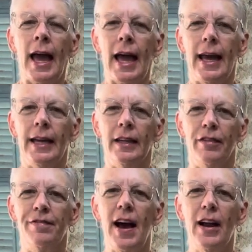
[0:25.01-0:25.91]
and it
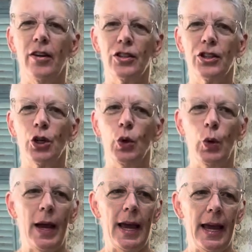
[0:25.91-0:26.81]
fires
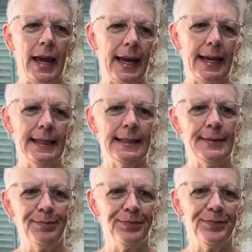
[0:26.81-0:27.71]
to a,
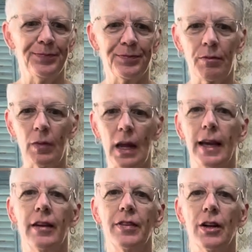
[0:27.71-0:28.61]
hmm,
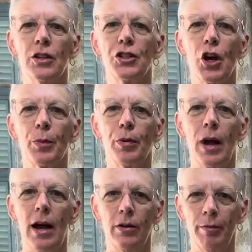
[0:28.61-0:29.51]
like a very dark
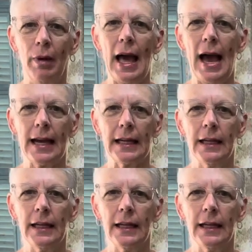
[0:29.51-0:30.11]
brown black